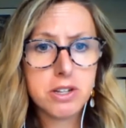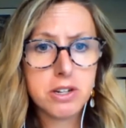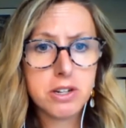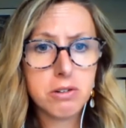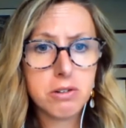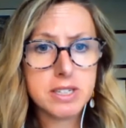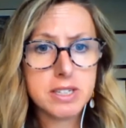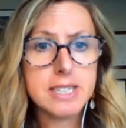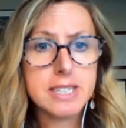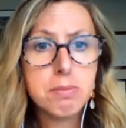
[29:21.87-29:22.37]
you
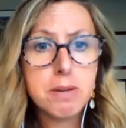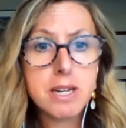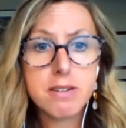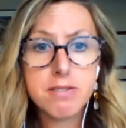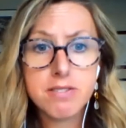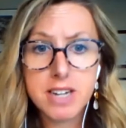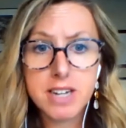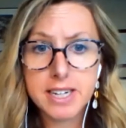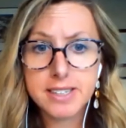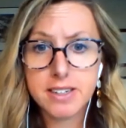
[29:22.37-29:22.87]
know, the speed
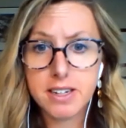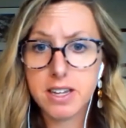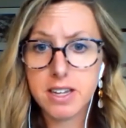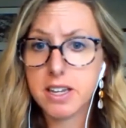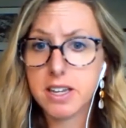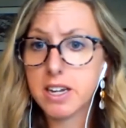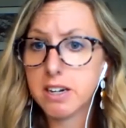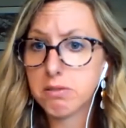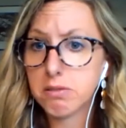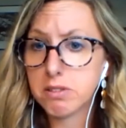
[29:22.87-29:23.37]
of testing and
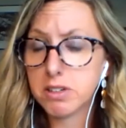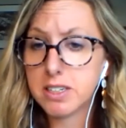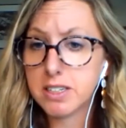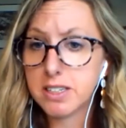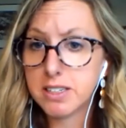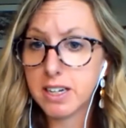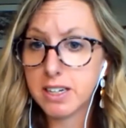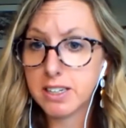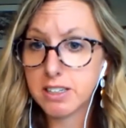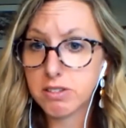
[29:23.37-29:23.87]
getting
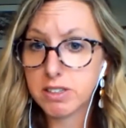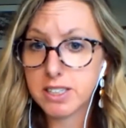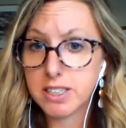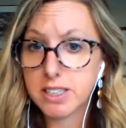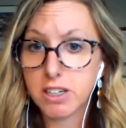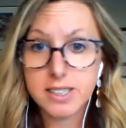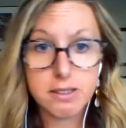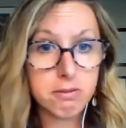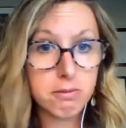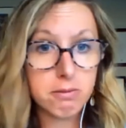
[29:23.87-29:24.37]
test
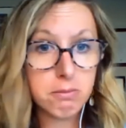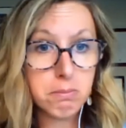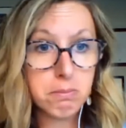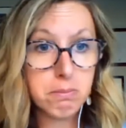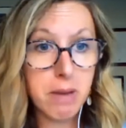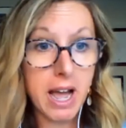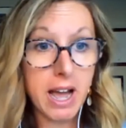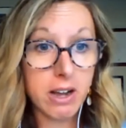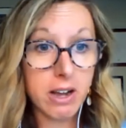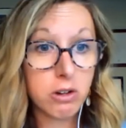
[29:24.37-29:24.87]
results
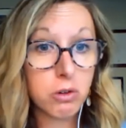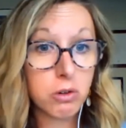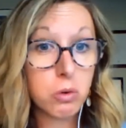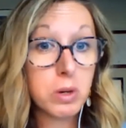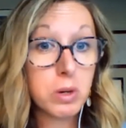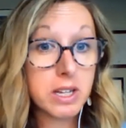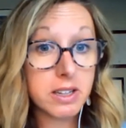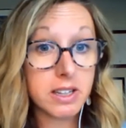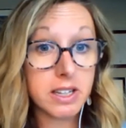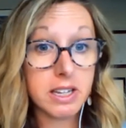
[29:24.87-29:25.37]
back
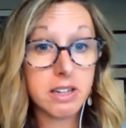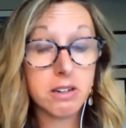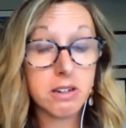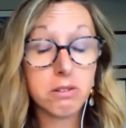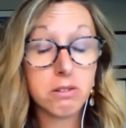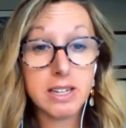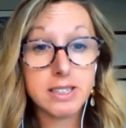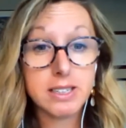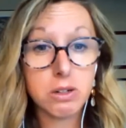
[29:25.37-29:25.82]
quickly, right?